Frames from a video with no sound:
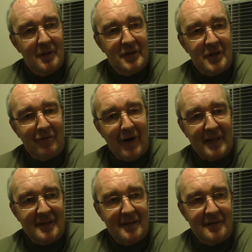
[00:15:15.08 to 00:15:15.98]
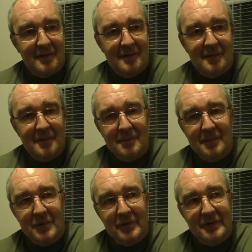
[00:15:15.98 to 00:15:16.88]
correct it.
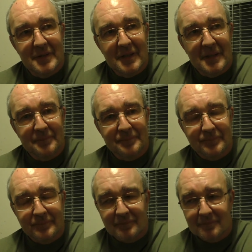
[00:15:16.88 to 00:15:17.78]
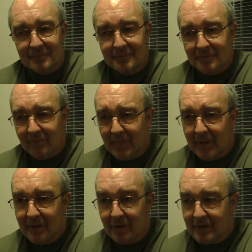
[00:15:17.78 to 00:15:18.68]
But you
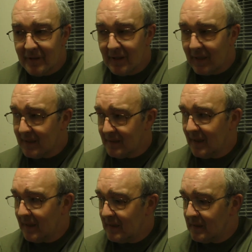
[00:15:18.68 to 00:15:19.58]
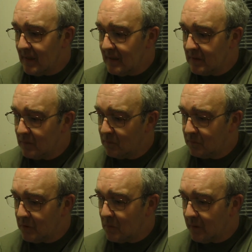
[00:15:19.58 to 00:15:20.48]
know, it's, like I say, it's
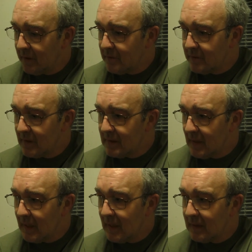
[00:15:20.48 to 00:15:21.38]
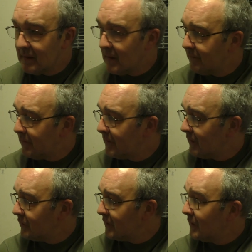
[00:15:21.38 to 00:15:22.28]
just one of those things that I like to have
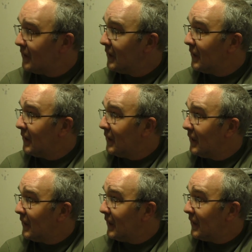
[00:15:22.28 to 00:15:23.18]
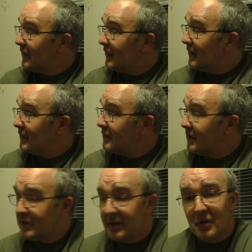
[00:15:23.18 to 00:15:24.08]
around. And
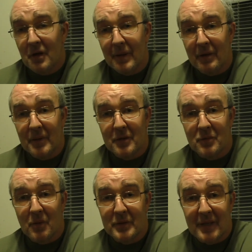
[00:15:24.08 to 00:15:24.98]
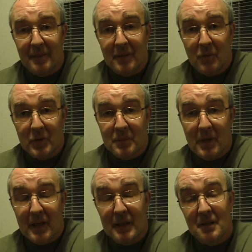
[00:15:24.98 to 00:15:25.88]
she thought about it because what was happening was
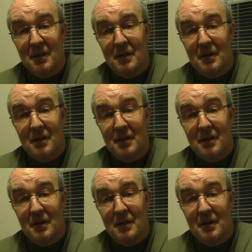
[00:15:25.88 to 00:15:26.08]
my